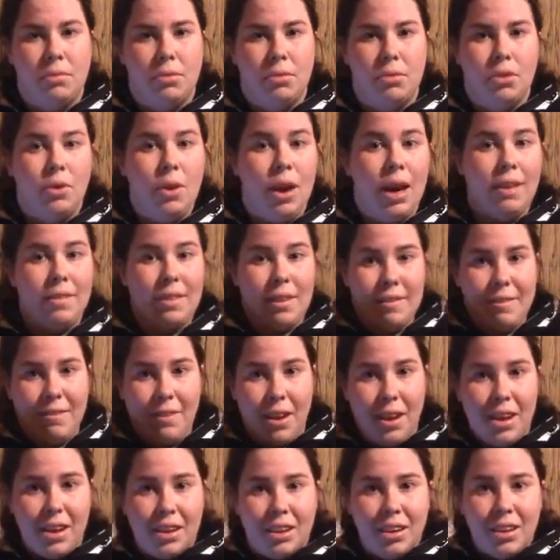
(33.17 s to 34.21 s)
you have a
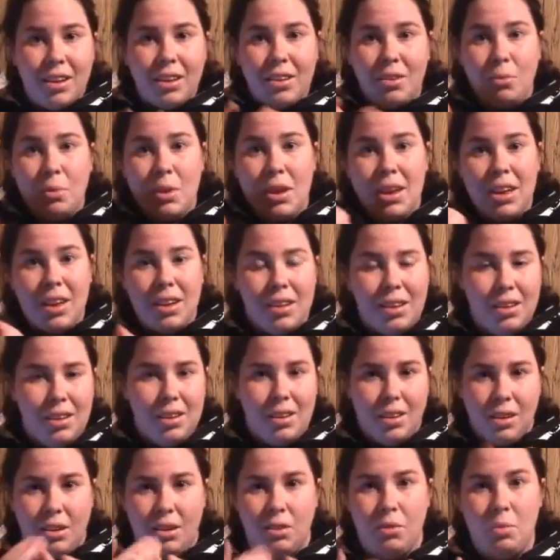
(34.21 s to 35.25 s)
friend. We
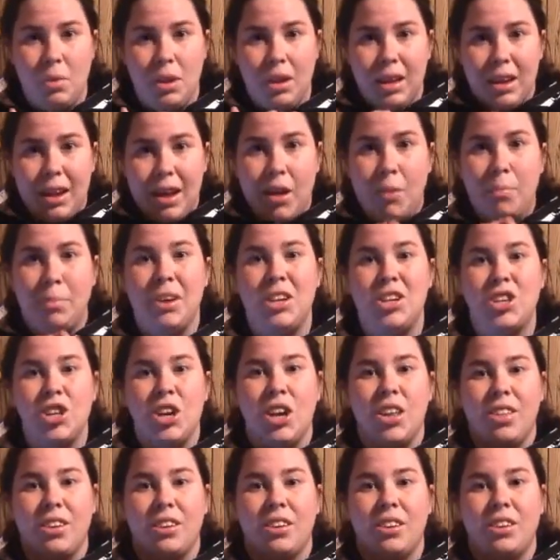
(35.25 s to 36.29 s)
we can help each
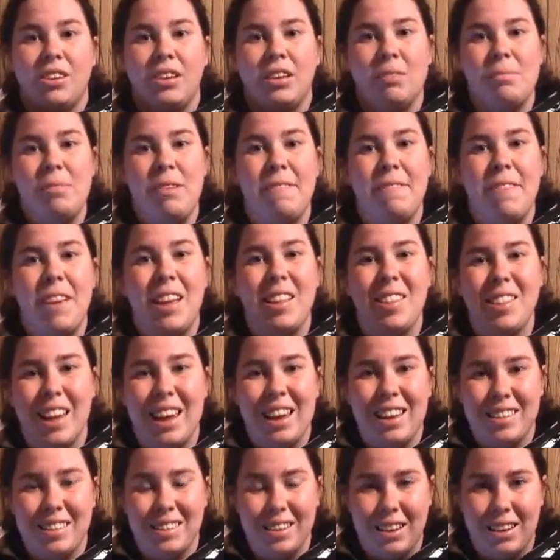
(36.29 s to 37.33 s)
other. Be
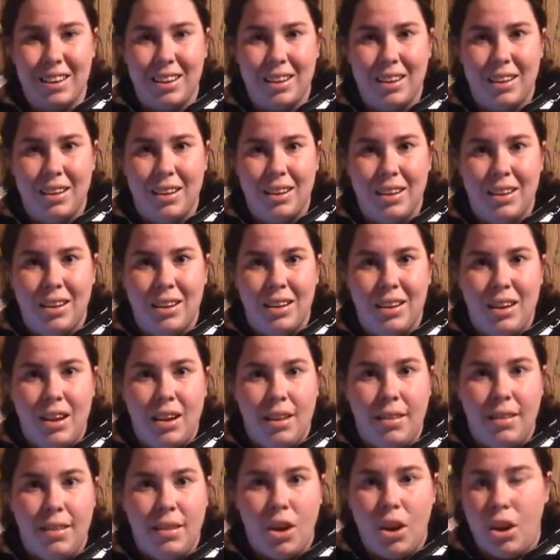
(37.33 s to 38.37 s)
fantastic.
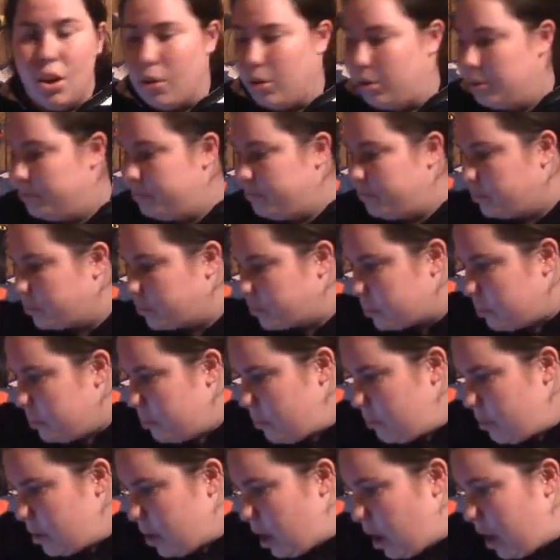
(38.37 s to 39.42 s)
So,
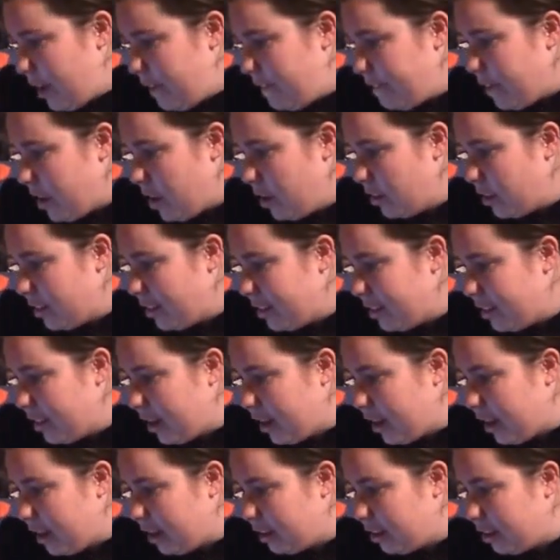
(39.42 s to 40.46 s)
I found this
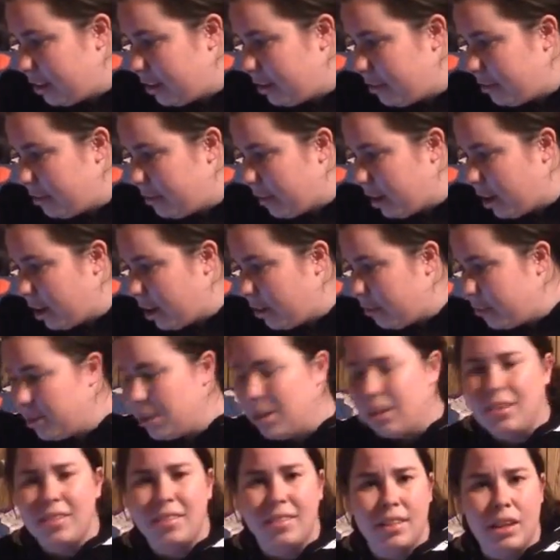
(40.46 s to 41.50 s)
tag from
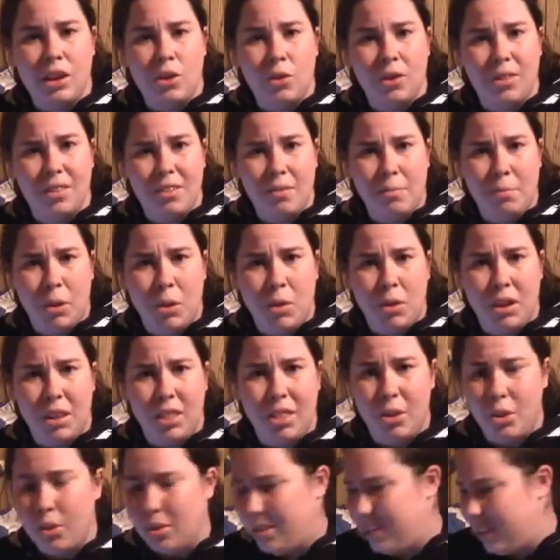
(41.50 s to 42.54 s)
Secrets of Beauty
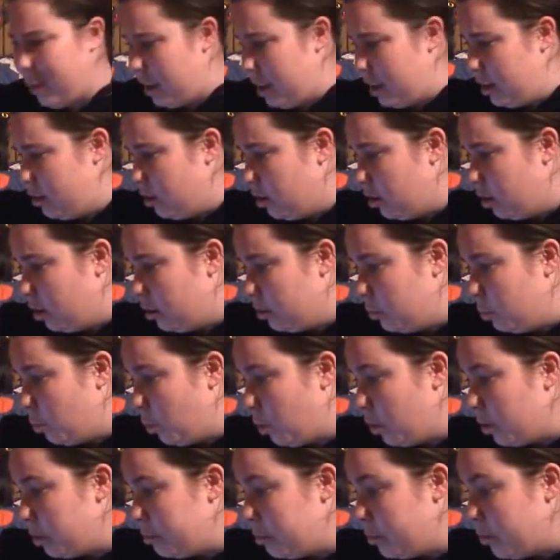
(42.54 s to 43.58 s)
13 on
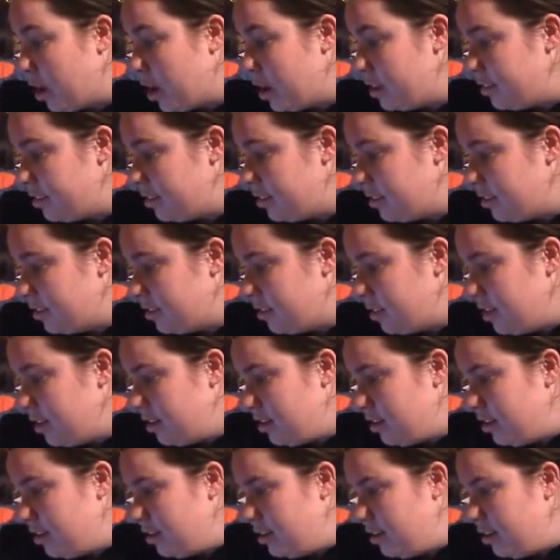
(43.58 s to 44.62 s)
WordPress.
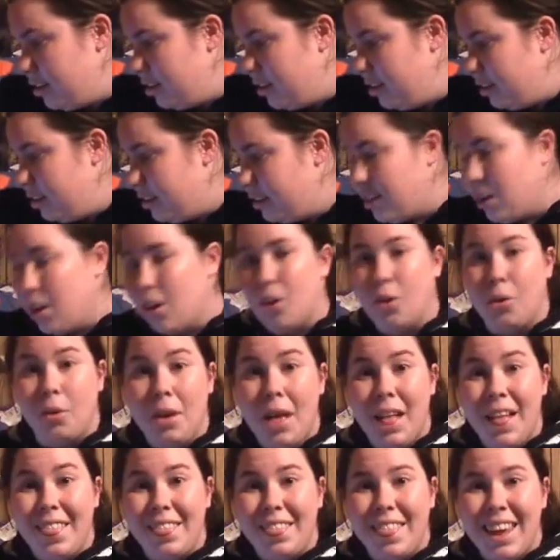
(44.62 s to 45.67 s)
So,
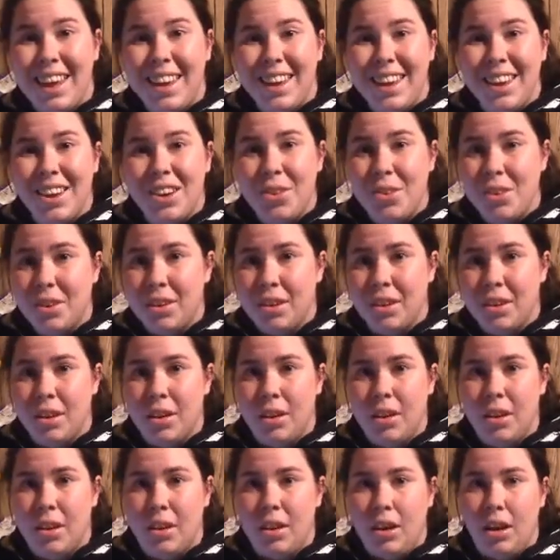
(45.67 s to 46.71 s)
thank you.
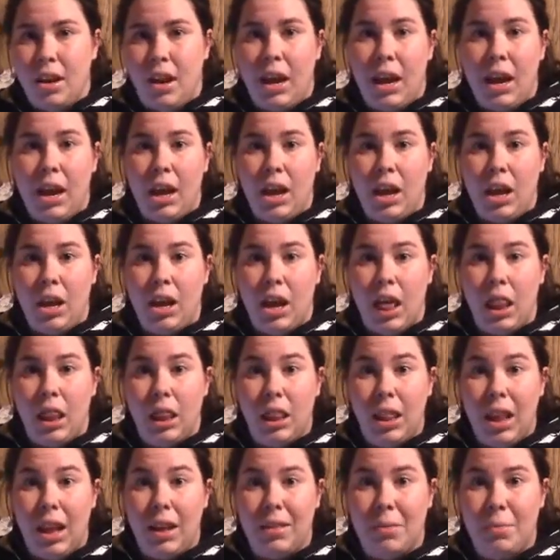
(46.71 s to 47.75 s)
And
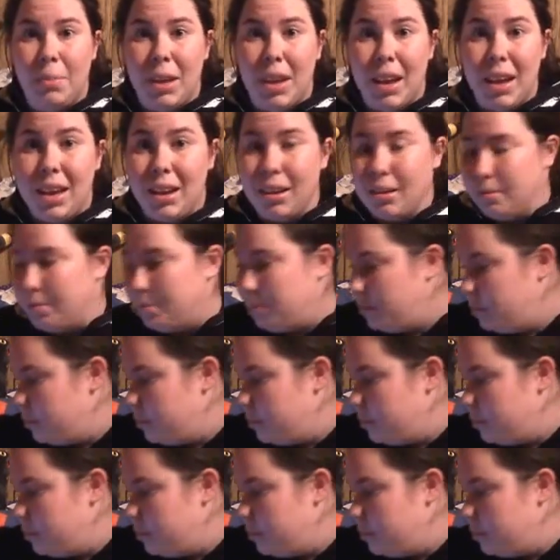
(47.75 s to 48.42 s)
let's begin.